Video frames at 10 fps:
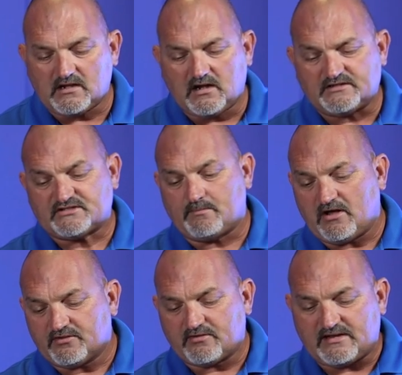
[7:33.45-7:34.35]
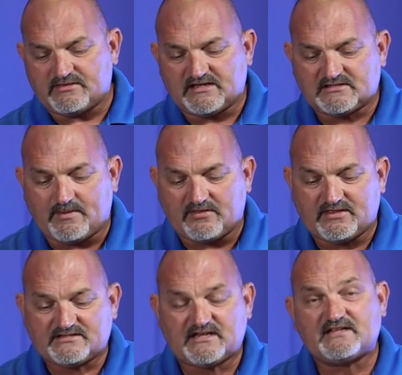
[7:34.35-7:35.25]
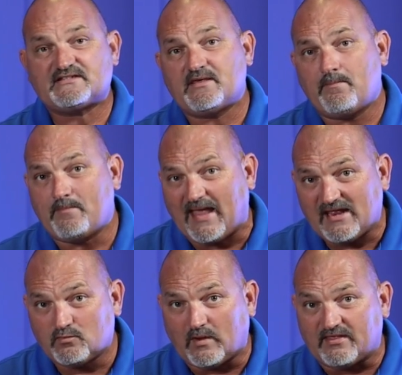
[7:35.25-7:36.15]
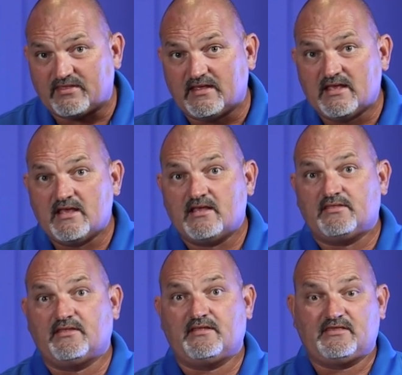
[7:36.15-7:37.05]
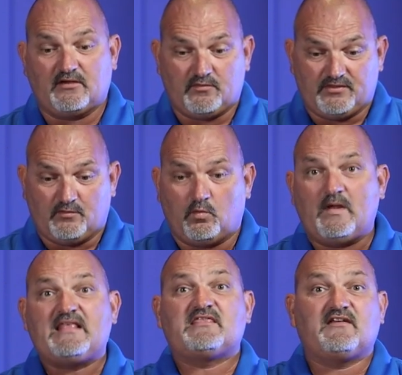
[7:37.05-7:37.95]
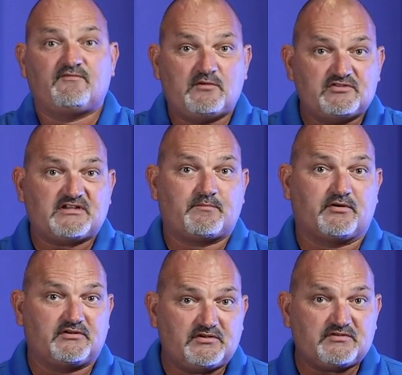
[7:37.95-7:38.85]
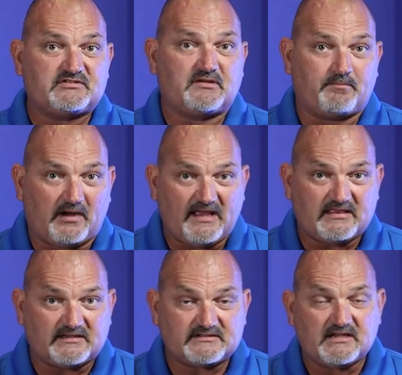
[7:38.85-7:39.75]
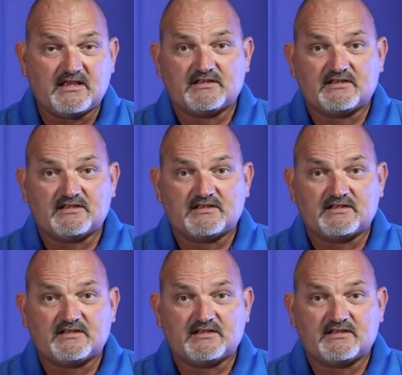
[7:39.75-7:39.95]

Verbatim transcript: Uh, some other great things about this is the bandwidth, the, the, the width of music produced by this.